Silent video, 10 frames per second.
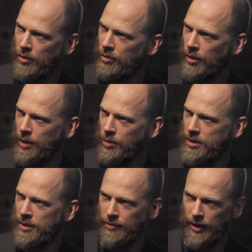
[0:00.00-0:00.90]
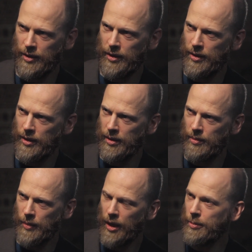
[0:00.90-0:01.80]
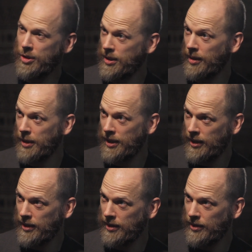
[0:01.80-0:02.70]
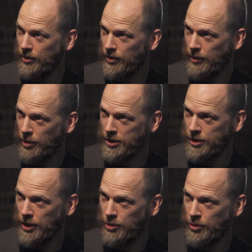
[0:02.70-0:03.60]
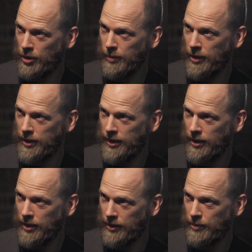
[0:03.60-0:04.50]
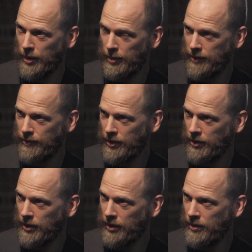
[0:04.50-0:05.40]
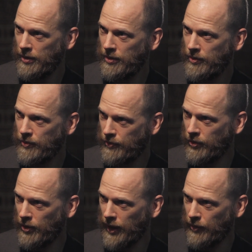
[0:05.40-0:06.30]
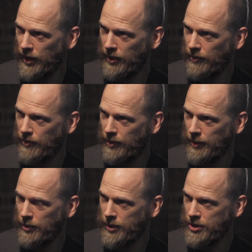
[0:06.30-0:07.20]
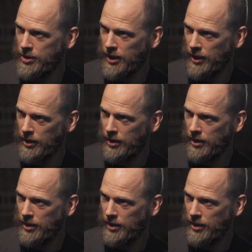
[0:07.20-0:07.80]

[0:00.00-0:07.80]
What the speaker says: So he was defended then, because I mean, the project that you're talking about, he got public funding for that, right, from the Norwegian state.